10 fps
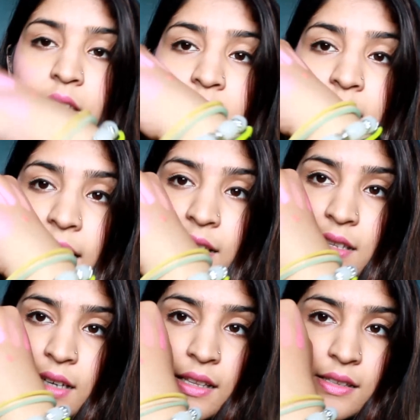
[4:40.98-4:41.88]
See, that is
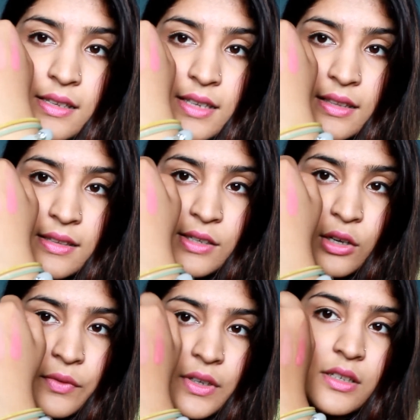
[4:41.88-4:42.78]
the consistency
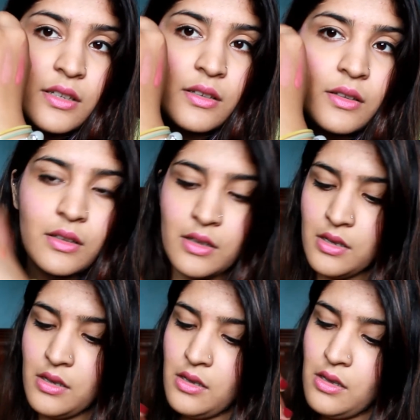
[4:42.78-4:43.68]
of it.
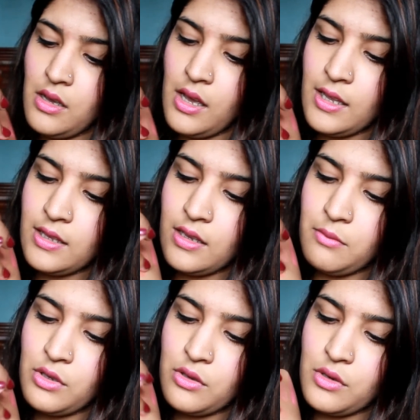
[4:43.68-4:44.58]
And
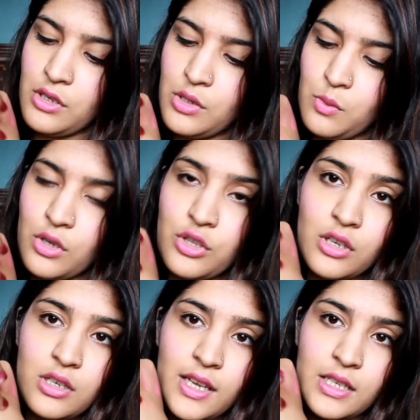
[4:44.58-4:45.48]
I'm just gonna swatch
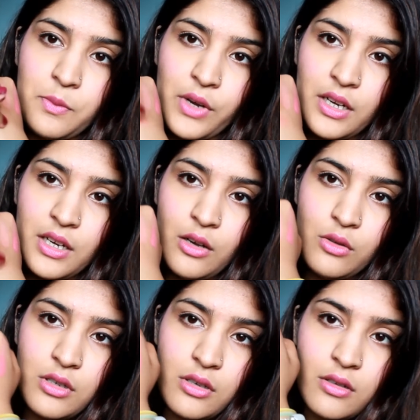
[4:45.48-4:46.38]
it, like spread it
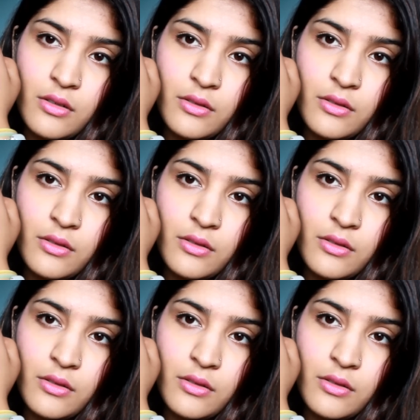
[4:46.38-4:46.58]
out.